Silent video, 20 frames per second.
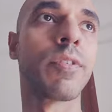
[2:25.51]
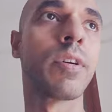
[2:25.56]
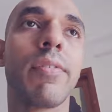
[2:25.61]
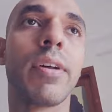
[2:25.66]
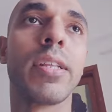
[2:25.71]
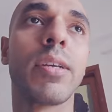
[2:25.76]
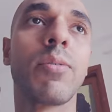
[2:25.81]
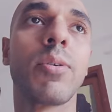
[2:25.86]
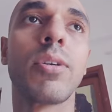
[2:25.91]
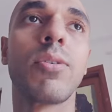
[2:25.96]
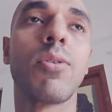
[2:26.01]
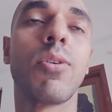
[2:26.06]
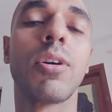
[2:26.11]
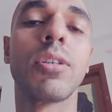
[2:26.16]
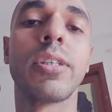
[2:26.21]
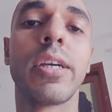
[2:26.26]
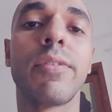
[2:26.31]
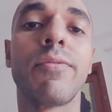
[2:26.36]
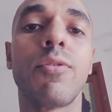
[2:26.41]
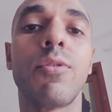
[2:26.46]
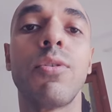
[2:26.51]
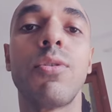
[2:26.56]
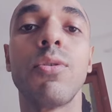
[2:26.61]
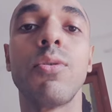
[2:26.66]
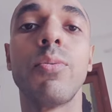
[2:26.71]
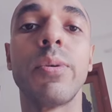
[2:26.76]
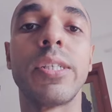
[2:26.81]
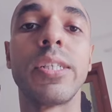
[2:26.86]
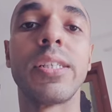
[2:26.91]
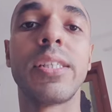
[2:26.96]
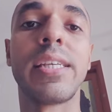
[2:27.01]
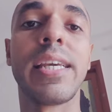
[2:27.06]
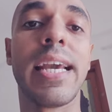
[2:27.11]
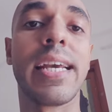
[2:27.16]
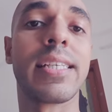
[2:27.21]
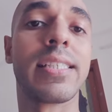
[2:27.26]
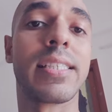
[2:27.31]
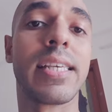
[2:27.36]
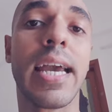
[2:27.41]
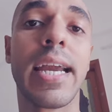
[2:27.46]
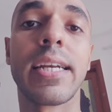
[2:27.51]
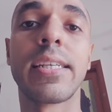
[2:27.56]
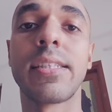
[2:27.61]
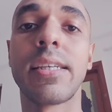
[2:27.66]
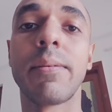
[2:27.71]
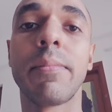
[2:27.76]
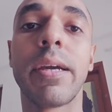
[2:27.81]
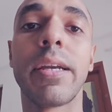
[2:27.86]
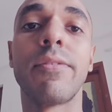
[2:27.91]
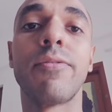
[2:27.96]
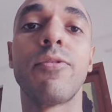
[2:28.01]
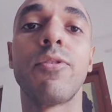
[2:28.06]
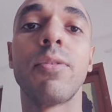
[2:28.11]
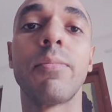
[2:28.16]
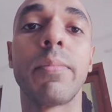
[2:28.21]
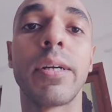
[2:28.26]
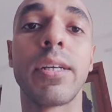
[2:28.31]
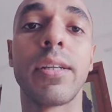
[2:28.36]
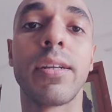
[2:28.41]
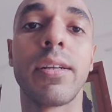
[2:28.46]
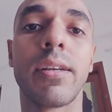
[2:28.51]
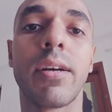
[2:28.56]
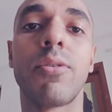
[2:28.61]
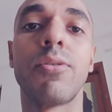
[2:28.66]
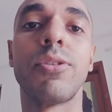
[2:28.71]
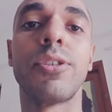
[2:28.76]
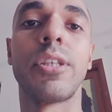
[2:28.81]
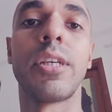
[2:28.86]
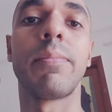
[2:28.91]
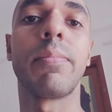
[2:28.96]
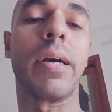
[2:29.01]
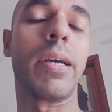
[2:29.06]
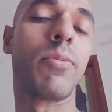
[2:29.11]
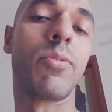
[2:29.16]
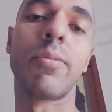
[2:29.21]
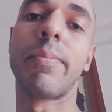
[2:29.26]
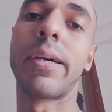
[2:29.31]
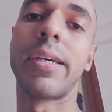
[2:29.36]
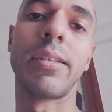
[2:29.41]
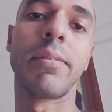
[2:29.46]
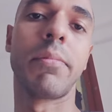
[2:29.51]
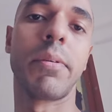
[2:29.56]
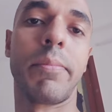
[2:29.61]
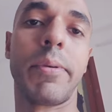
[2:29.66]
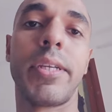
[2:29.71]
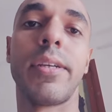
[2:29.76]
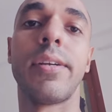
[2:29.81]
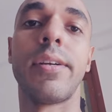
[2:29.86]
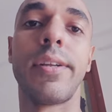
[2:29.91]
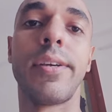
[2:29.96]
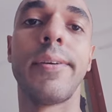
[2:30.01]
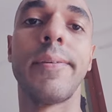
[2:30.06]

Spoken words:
If Nothing were to launch Headphone 2, which is the exact same headphone but in a round shape, I would buy them immediately.